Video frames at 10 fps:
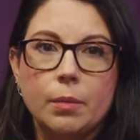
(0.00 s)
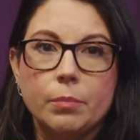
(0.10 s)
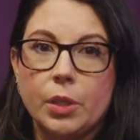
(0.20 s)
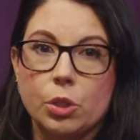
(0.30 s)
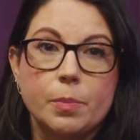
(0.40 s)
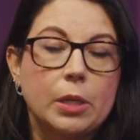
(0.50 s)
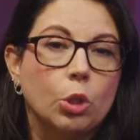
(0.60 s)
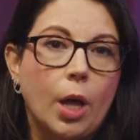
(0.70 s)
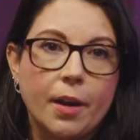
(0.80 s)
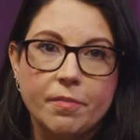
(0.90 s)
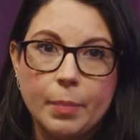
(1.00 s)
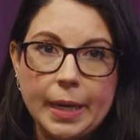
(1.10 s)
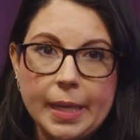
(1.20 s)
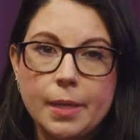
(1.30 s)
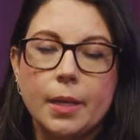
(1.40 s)
there's been a lot of
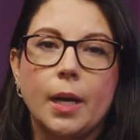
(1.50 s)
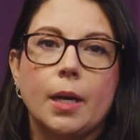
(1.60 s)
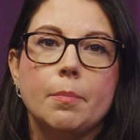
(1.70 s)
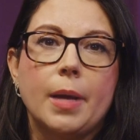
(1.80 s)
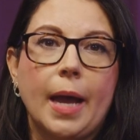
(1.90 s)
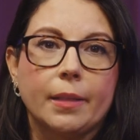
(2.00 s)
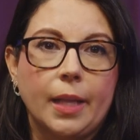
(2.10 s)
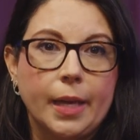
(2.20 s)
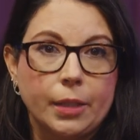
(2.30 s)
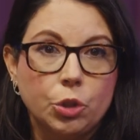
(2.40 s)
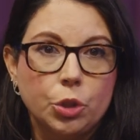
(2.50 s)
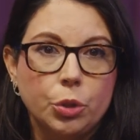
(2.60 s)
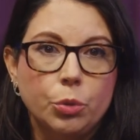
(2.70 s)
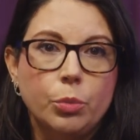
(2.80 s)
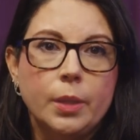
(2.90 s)
money at that
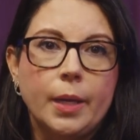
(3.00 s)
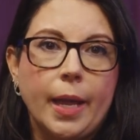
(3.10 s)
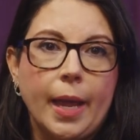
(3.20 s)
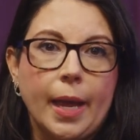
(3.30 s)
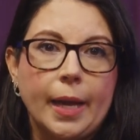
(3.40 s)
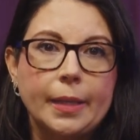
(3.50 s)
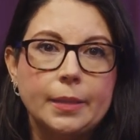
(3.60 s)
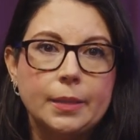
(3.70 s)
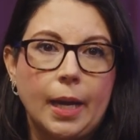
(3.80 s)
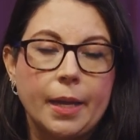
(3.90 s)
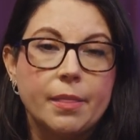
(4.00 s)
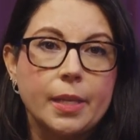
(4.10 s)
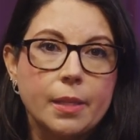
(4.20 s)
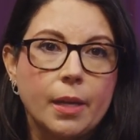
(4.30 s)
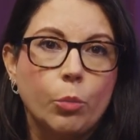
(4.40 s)
issue, and I
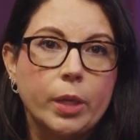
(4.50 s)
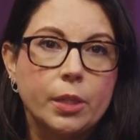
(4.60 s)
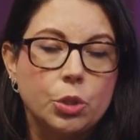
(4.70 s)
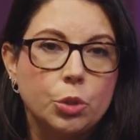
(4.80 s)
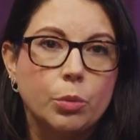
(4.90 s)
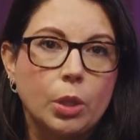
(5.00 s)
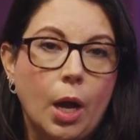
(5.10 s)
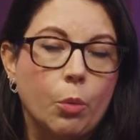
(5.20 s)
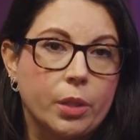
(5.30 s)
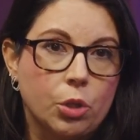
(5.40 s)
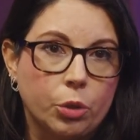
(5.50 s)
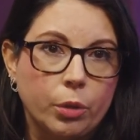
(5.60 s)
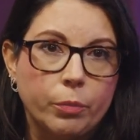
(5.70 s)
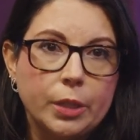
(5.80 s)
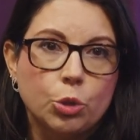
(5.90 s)
think that we can do a lot with
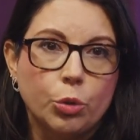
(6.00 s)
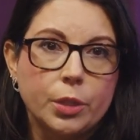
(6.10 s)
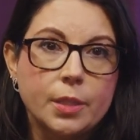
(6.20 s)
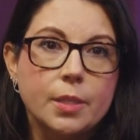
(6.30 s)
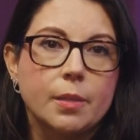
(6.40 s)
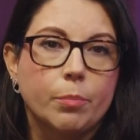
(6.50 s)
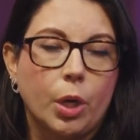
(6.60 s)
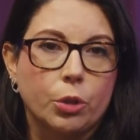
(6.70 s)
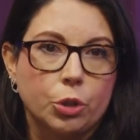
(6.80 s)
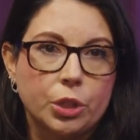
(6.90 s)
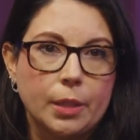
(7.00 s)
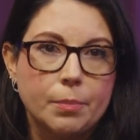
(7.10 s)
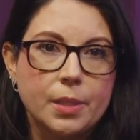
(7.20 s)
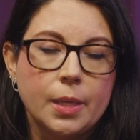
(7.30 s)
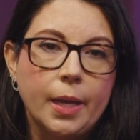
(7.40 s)
current resources and
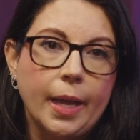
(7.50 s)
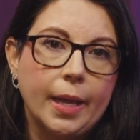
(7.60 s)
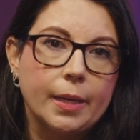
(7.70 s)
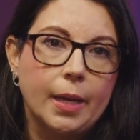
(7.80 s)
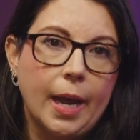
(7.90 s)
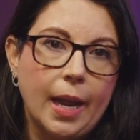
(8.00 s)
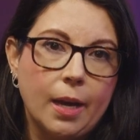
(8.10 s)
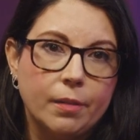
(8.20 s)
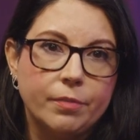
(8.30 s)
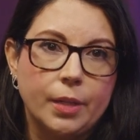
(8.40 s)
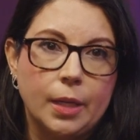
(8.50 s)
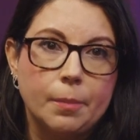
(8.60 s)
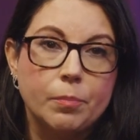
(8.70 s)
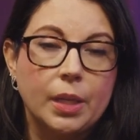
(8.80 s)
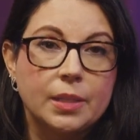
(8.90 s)
partnerships. And I have
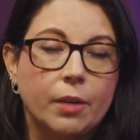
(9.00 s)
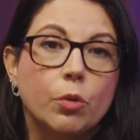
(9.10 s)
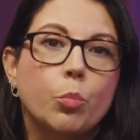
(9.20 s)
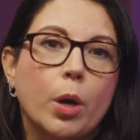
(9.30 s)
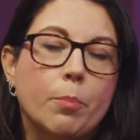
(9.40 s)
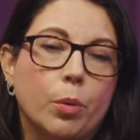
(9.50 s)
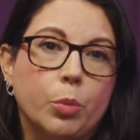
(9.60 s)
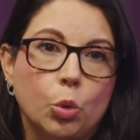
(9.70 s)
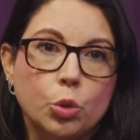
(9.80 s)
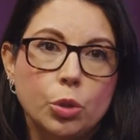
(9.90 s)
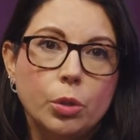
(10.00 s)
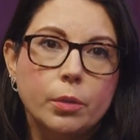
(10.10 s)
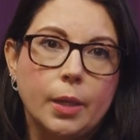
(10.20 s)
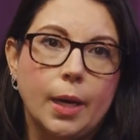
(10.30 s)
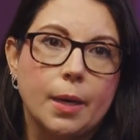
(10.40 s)
a several-point
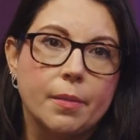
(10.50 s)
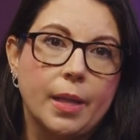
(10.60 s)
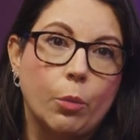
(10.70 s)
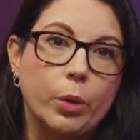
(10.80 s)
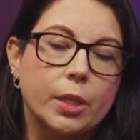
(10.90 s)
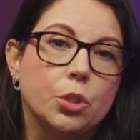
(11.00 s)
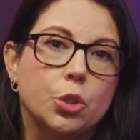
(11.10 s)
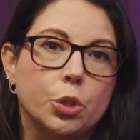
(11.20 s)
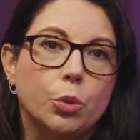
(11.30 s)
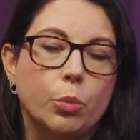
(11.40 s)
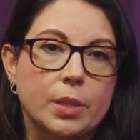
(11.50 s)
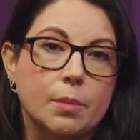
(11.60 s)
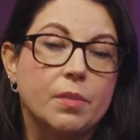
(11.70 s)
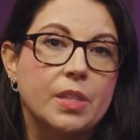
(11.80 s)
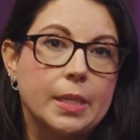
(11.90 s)
proposal that we can do with
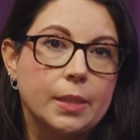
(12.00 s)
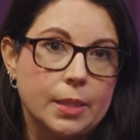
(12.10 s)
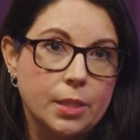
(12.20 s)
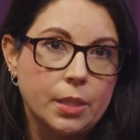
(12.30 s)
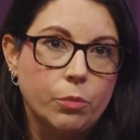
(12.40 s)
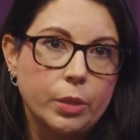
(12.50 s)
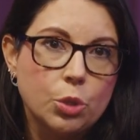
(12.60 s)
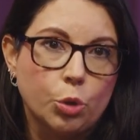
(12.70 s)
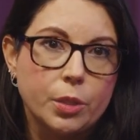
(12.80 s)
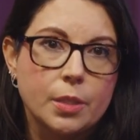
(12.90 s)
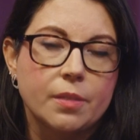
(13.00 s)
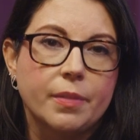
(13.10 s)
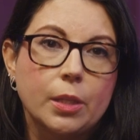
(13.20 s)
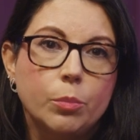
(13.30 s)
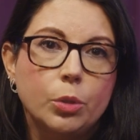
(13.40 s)
some of the existing resources
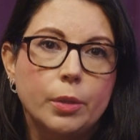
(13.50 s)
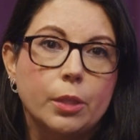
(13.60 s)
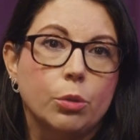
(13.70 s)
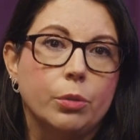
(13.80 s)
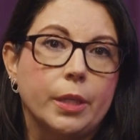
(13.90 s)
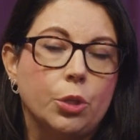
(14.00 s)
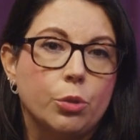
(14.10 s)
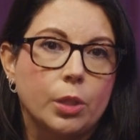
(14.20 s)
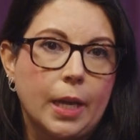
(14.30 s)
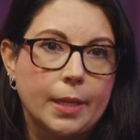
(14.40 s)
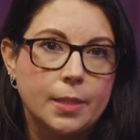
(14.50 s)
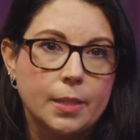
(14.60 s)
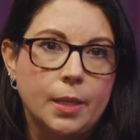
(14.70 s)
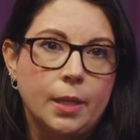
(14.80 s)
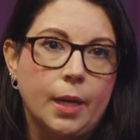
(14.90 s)
available, including utilize
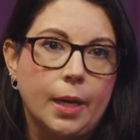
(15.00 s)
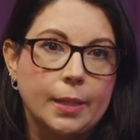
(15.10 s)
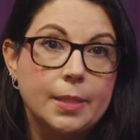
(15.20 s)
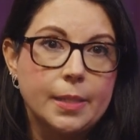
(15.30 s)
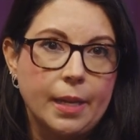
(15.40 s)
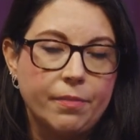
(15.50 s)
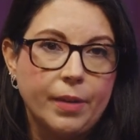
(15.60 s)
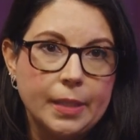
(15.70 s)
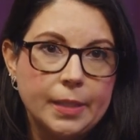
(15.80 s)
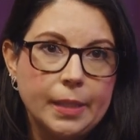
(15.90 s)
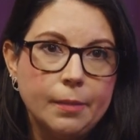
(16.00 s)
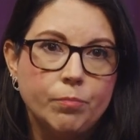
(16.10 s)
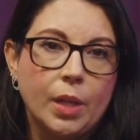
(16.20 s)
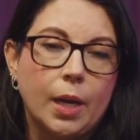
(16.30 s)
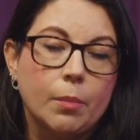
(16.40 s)
state
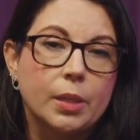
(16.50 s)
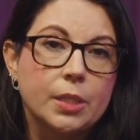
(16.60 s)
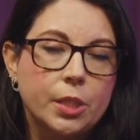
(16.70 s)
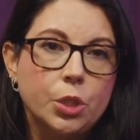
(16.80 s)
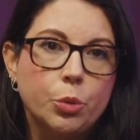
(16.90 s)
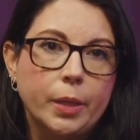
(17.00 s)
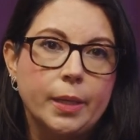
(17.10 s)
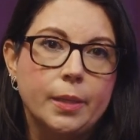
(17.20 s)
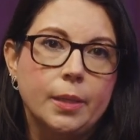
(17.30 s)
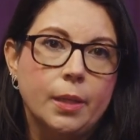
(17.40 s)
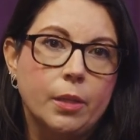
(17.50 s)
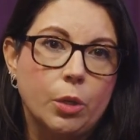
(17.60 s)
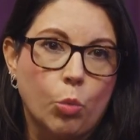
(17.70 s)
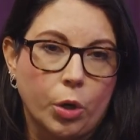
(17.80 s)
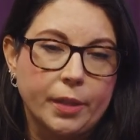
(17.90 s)
funding, continuing the
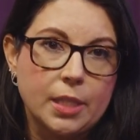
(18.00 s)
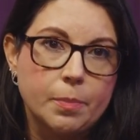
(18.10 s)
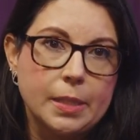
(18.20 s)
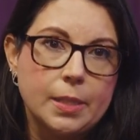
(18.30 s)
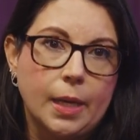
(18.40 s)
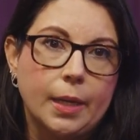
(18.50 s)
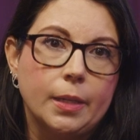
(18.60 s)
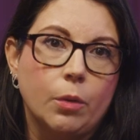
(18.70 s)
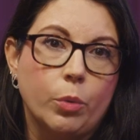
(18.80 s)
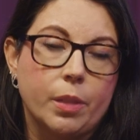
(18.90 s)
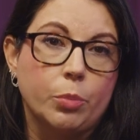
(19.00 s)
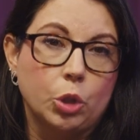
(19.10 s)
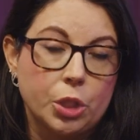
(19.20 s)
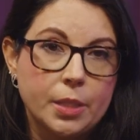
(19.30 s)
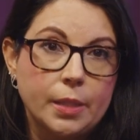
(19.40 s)
work that's been done with
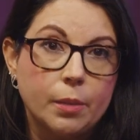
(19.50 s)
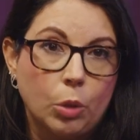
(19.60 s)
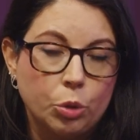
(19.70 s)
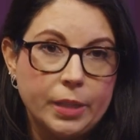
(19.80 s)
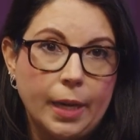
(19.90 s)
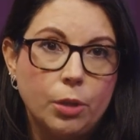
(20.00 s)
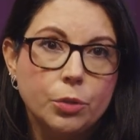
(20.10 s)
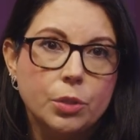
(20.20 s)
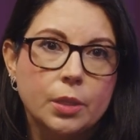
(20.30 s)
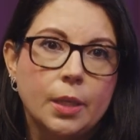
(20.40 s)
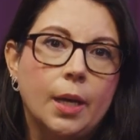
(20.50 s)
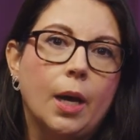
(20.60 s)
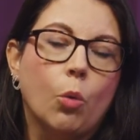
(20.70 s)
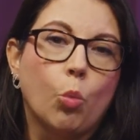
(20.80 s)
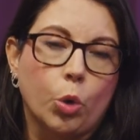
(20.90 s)
purchasing the motels,
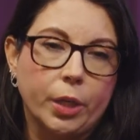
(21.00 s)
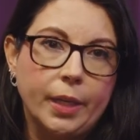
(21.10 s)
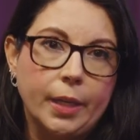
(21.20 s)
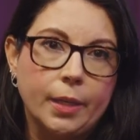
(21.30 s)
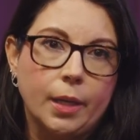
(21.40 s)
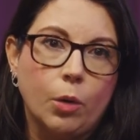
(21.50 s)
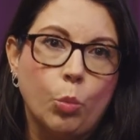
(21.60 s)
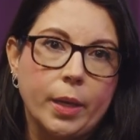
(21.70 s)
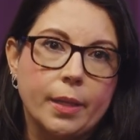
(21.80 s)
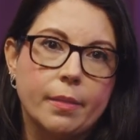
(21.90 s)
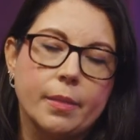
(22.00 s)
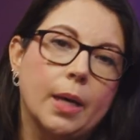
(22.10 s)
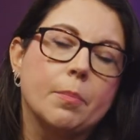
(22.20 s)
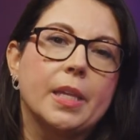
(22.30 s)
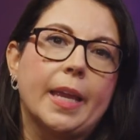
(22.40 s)
working with
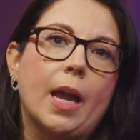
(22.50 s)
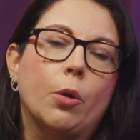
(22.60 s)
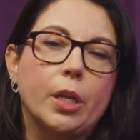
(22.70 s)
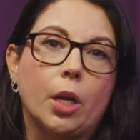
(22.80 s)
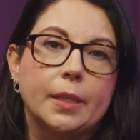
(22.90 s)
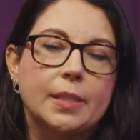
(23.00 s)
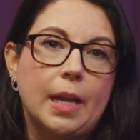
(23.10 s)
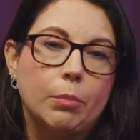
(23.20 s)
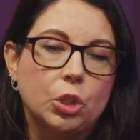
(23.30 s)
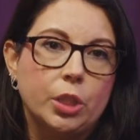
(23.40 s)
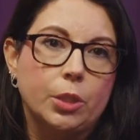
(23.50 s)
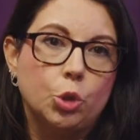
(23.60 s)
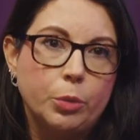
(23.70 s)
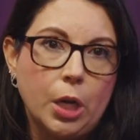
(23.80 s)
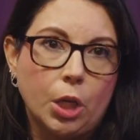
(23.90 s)
the county on establishing a
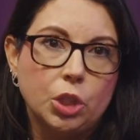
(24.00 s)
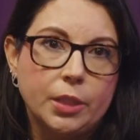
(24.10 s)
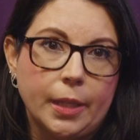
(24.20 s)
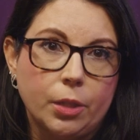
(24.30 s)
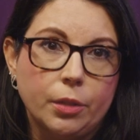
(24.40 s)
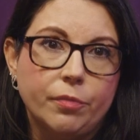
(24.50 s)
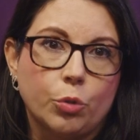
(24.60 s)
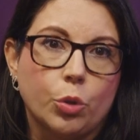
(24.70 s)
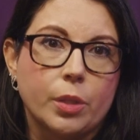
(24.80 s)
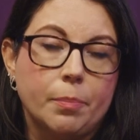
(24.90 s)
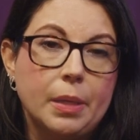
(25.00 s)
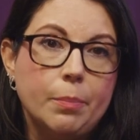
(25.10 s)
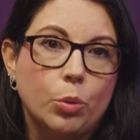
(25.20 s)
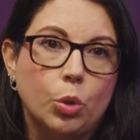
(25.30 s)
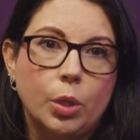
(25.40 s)
triage center for the
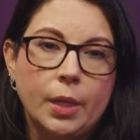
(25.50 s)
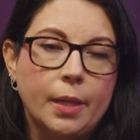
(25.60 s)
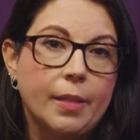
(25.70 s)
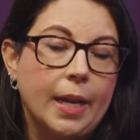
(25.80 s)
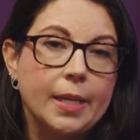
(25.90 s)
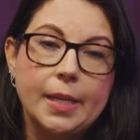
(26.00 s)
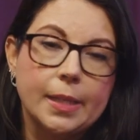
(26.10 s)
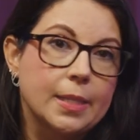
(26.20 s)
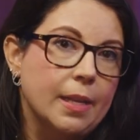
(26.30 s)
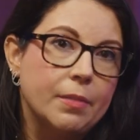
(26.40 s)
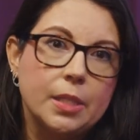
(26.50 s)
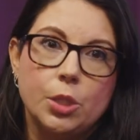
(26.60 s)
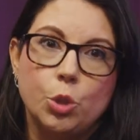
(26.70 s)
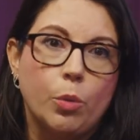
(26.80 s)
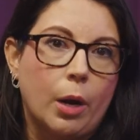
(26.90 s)
people that need a
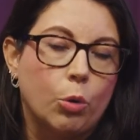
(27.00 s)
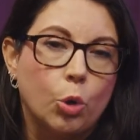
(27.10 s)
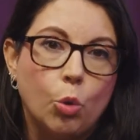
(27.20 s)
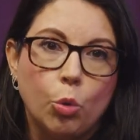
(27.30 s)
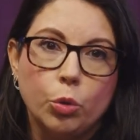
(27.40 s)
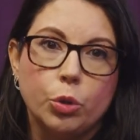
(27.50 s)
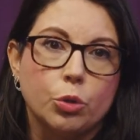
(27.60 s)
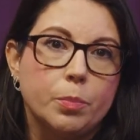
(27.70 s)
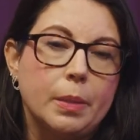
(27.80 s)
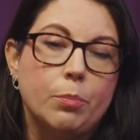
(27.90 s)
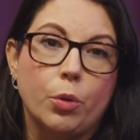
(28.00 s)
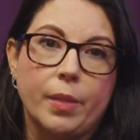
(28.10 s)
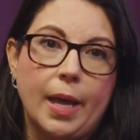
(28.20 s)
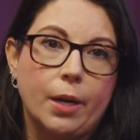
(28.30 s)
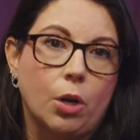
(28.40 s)
72-hour hold, those people
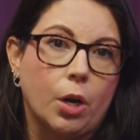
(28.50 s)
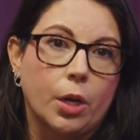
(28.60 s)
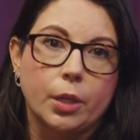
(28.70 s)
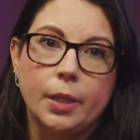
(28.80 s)
that are